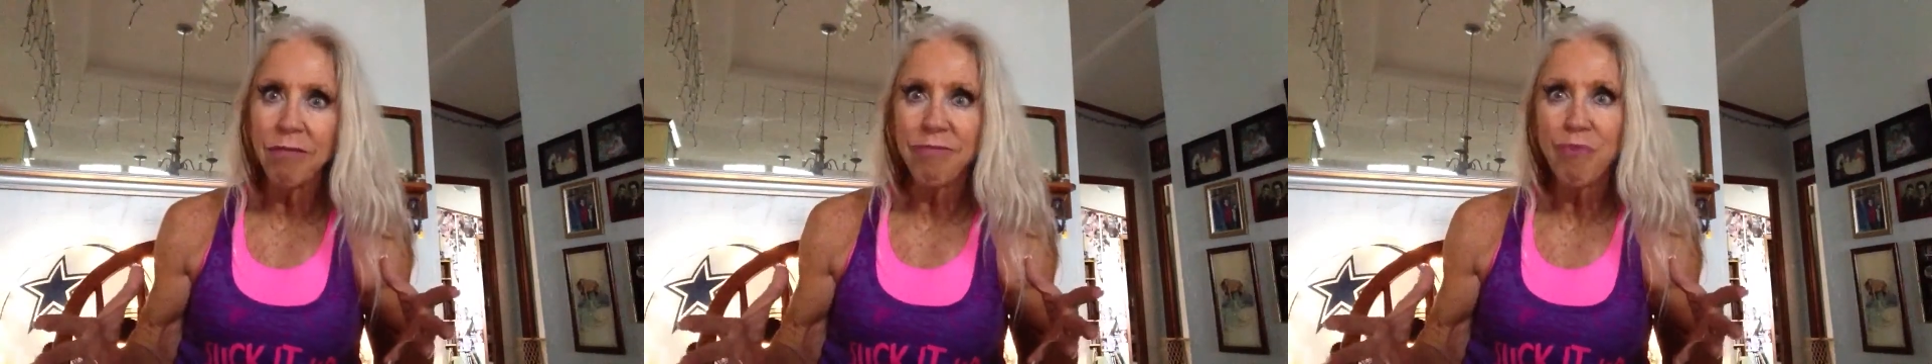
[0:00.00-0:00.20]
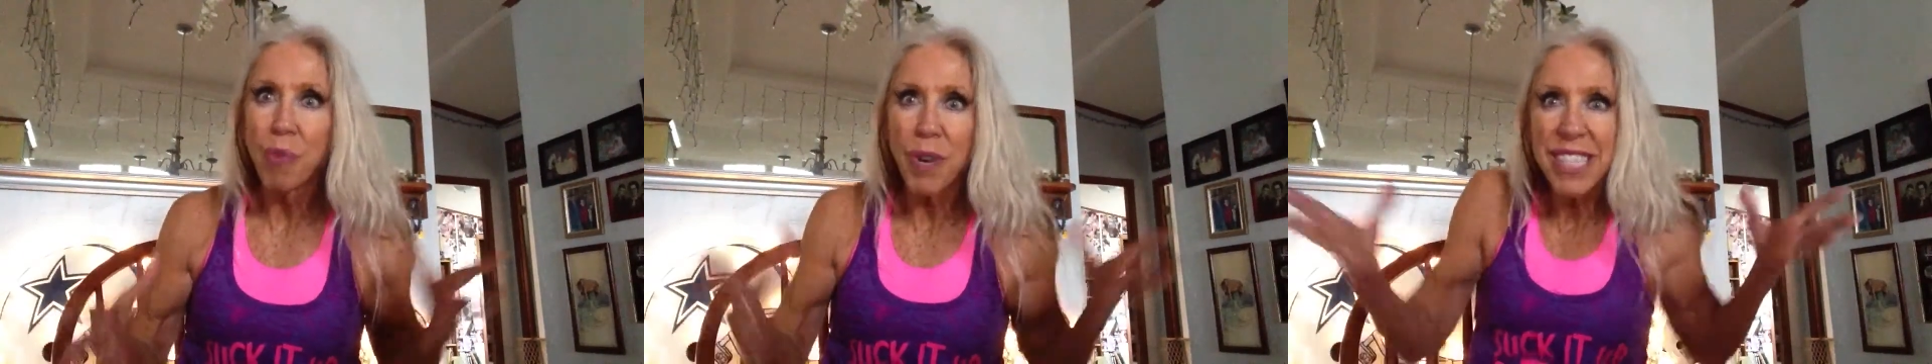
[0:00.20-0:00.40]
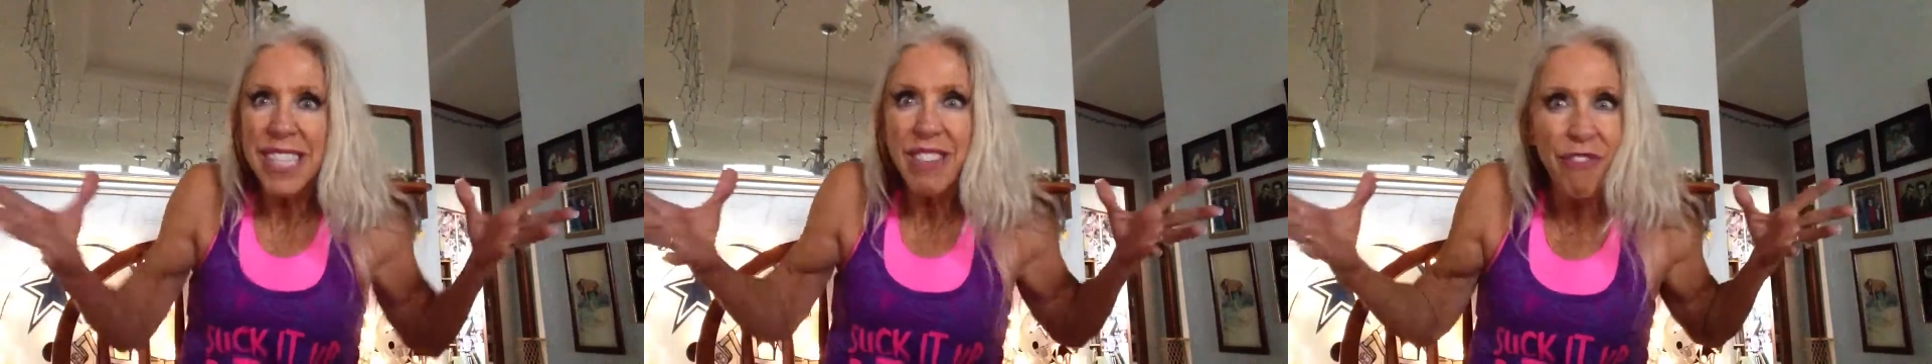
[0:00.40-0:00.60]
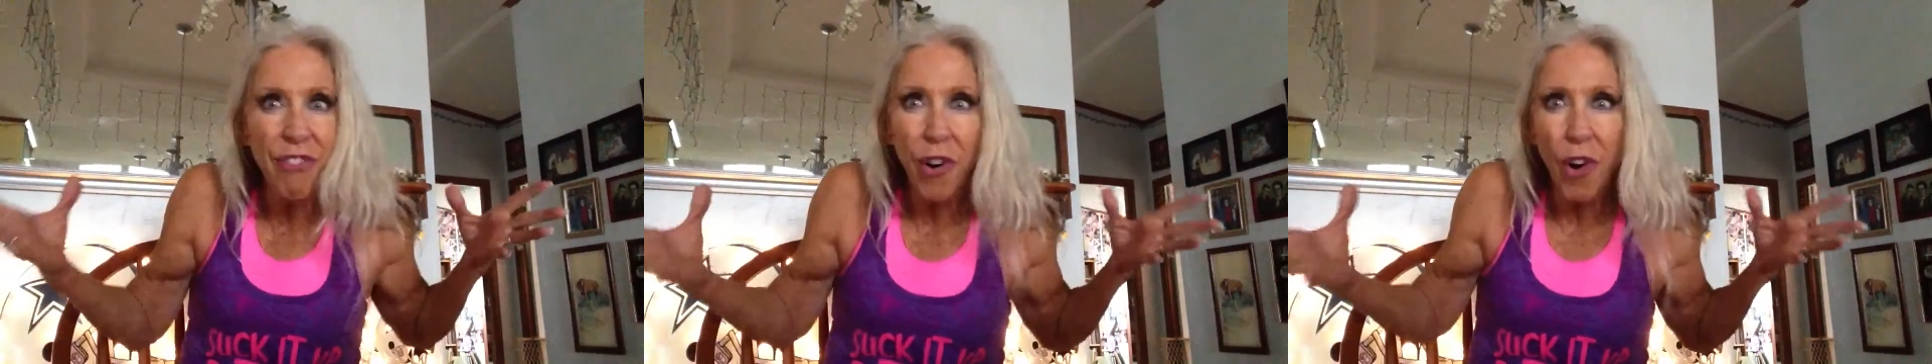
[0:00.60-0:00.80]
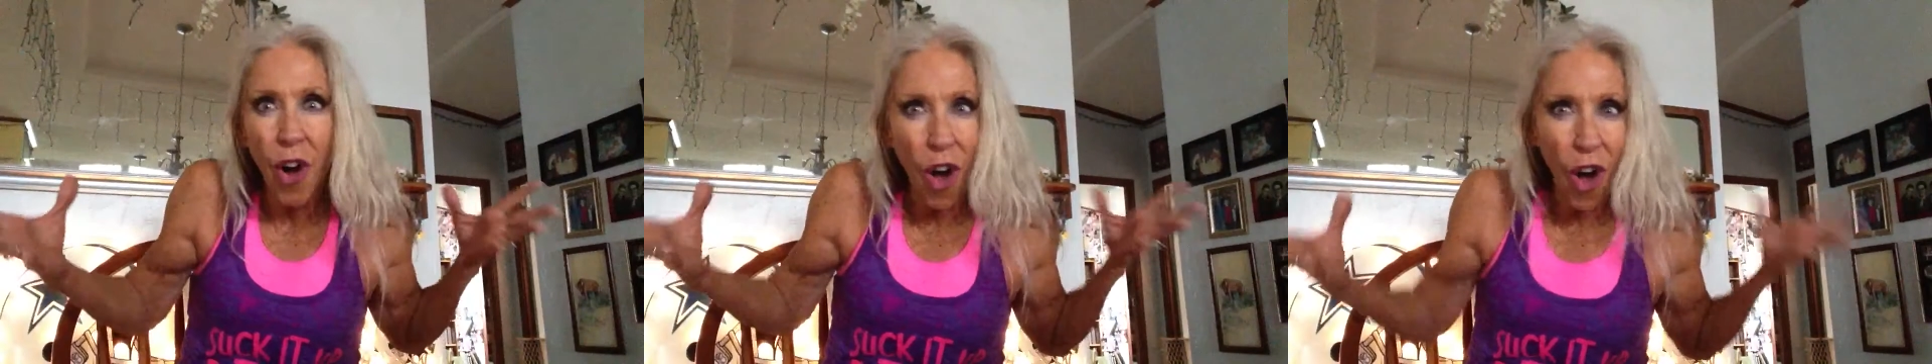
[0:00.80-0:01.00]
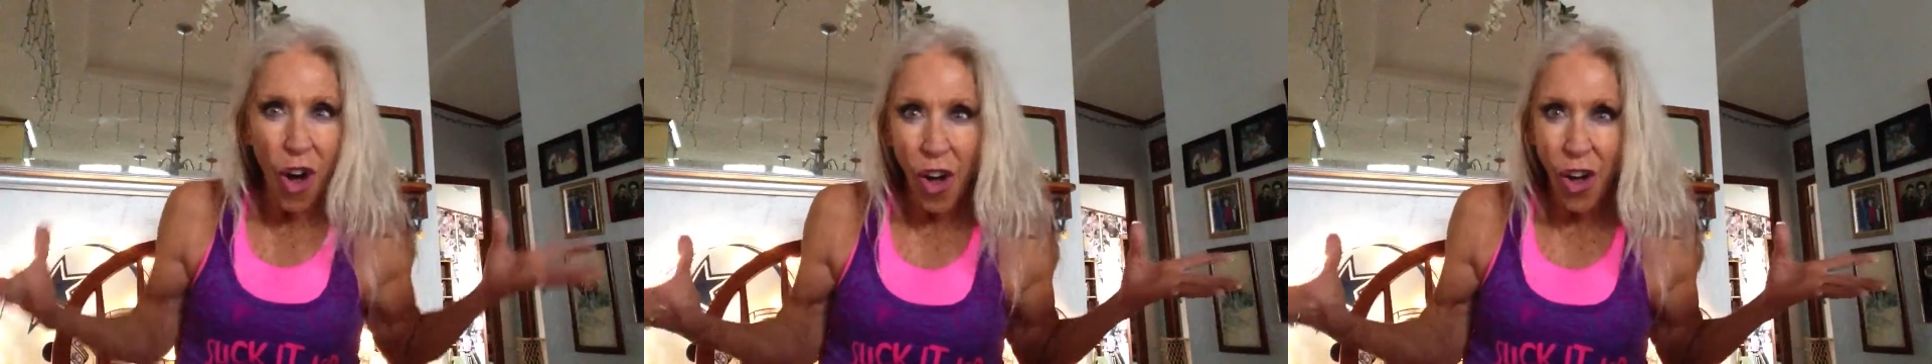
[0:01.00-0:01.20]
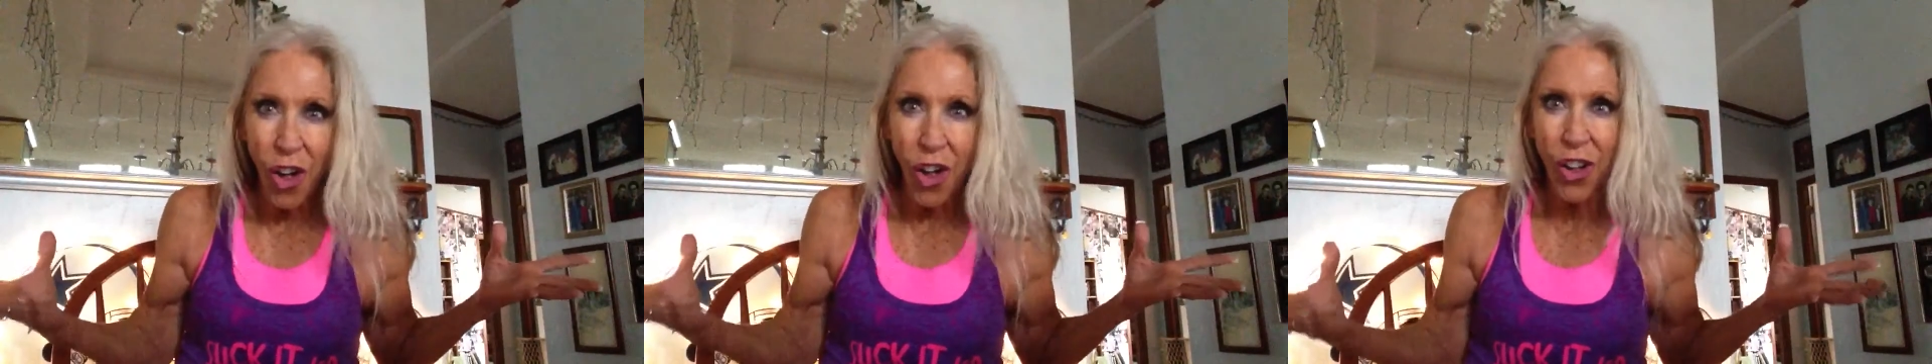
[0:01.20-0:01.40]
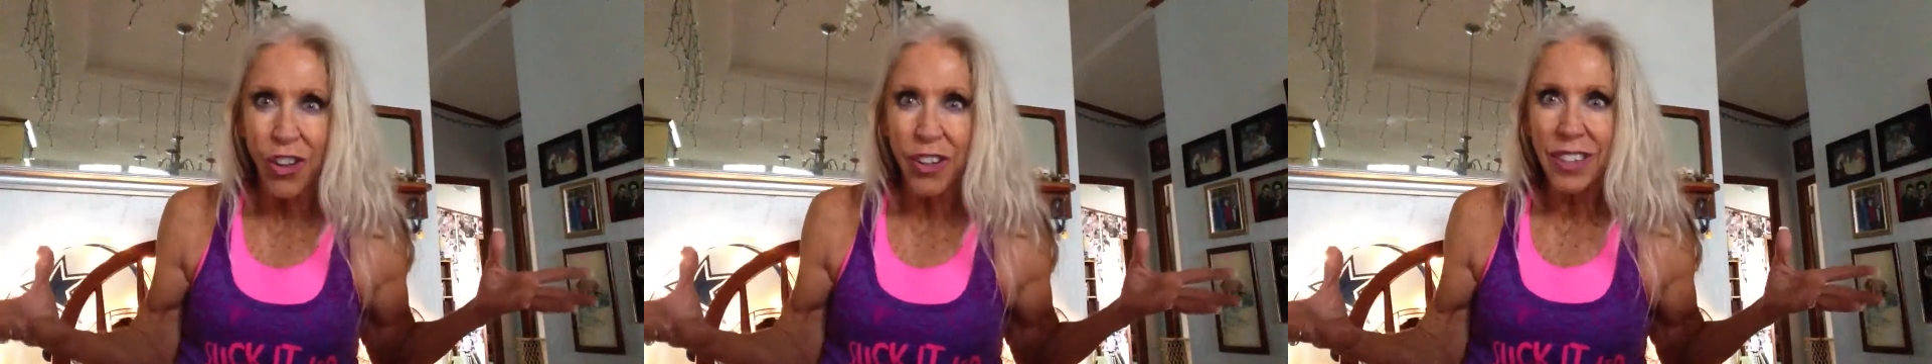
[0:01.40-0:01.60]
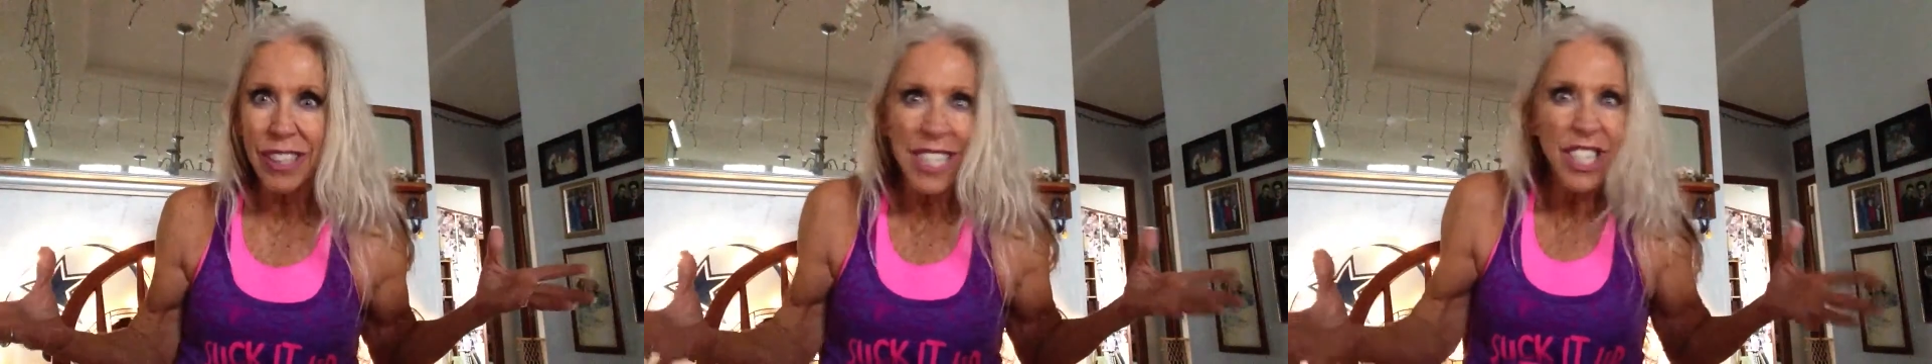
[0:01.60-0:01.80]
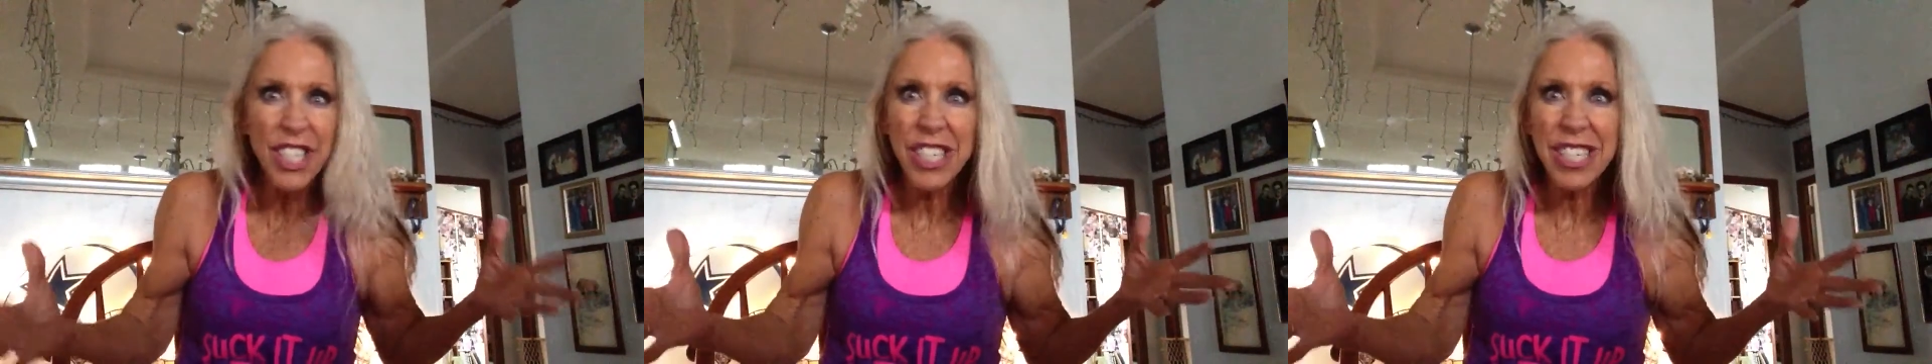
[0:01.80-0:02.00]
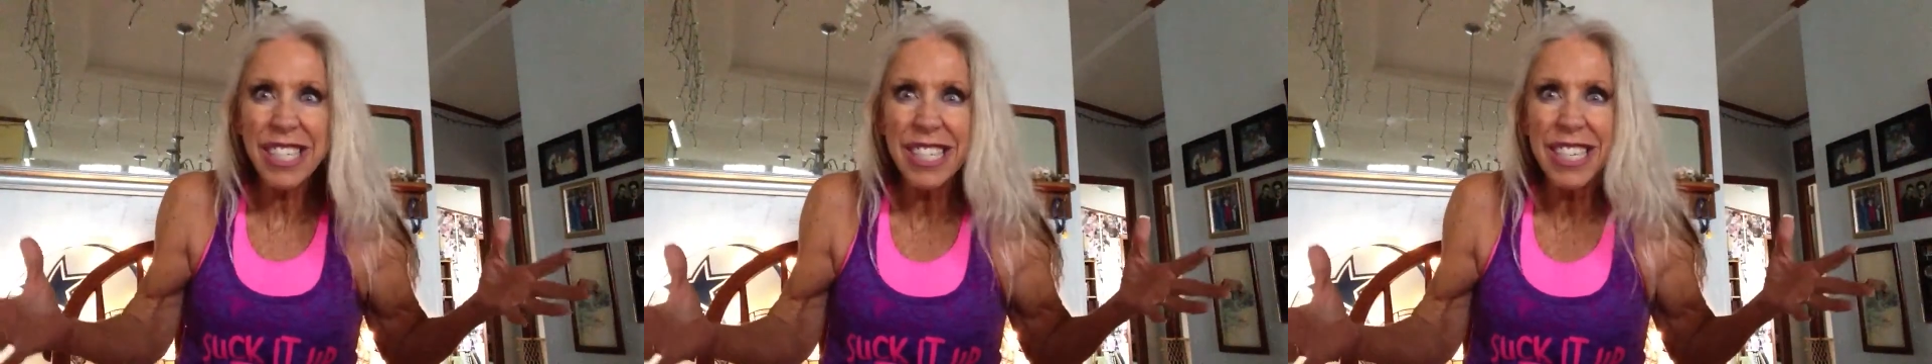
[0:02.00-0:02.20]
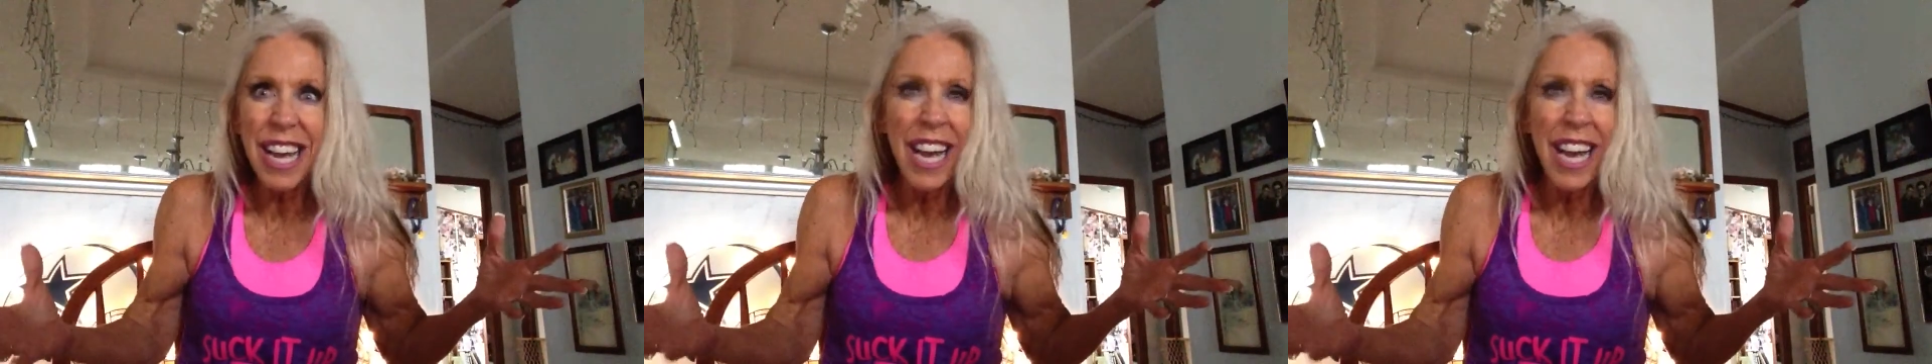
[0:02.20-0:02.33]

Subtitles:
Once and for all, let's just,